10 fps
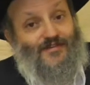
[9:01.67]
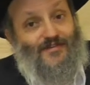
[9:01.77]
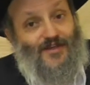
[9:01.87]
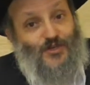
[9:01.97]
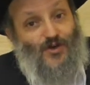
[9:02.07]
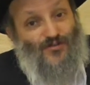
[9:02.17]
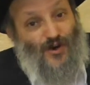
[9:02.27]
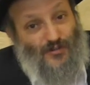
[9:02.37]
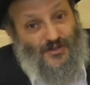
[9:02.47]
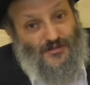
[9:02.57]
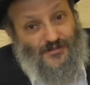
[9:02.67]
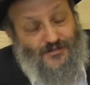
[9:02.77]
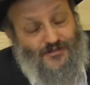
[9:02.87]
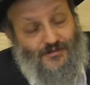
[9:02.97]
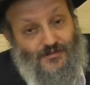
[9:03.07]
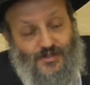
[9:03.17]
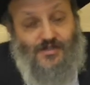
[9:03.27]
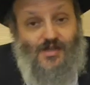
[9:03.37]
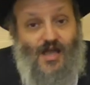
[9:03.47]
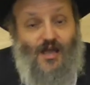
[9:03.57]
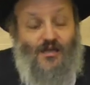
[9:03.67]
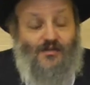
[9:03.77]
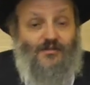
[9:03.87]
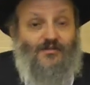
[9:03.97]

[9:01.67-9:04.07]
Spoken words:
"Are you a farmer?" He says, "Yeah,